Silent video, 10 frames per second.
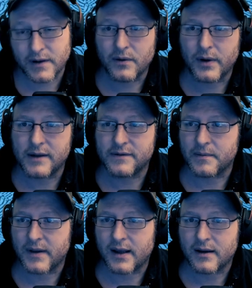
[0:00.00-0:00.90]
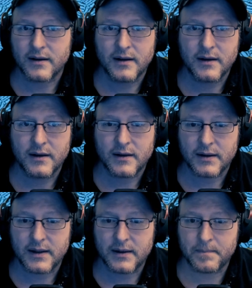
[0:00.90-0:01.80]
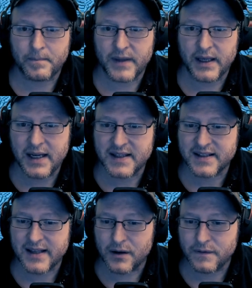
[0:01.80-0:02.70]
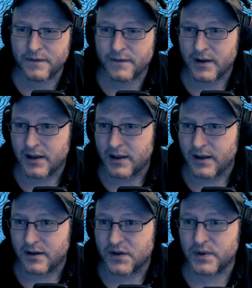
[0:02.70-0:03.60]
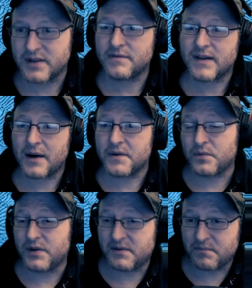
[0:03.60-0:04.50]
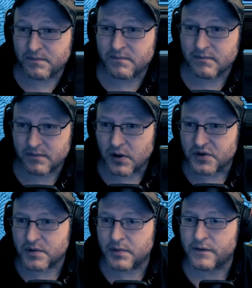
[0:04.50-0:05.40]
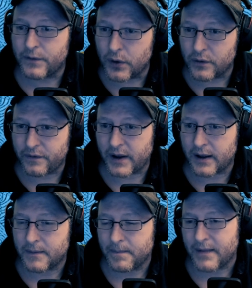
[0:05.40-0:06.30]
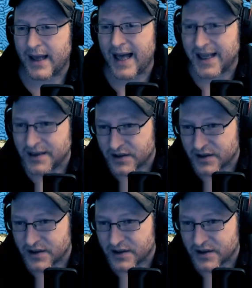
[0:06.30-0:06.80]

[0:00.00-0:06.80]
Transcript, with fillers: away from that. In itself, Twisted Flowers would contribute four fear and a